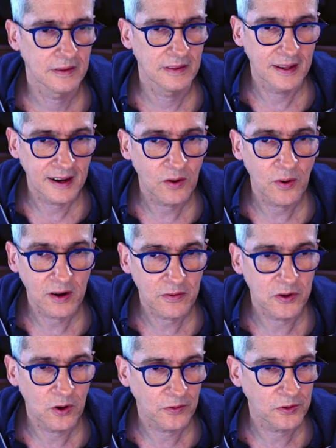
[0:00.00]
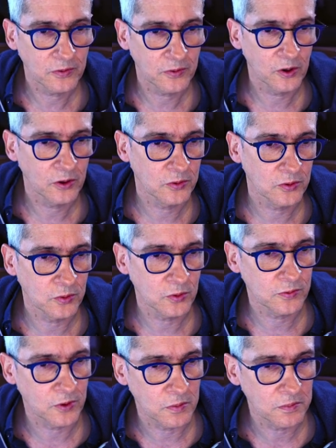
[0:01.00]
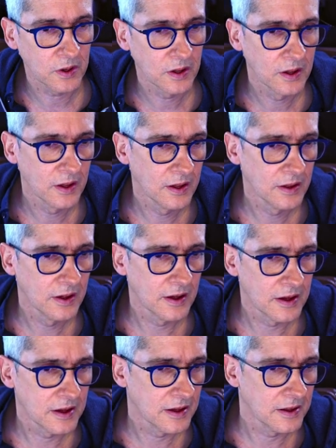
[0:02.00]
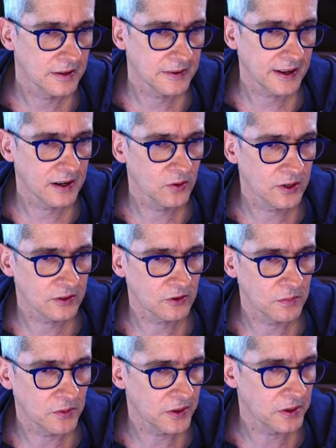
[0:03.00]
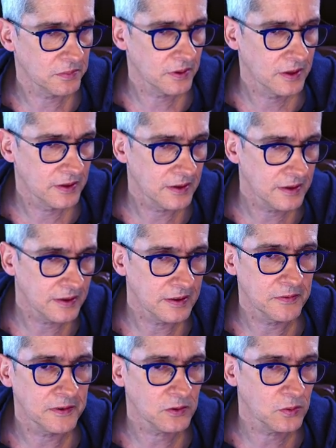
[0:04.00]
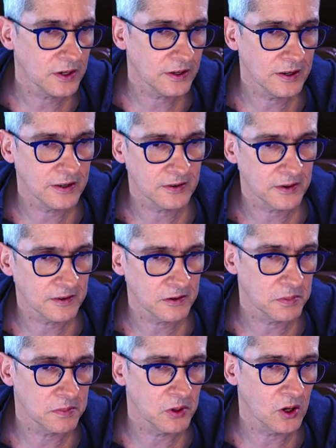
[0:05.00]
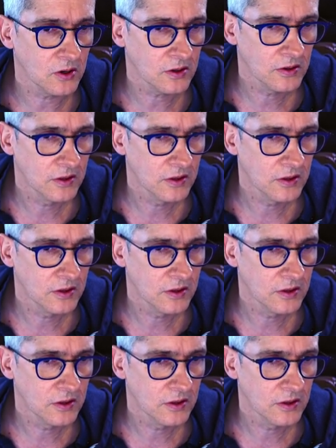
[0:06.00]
There are quite a few options for us to choose from. Let's take a look at some of them. The, the first one here is a recipe block.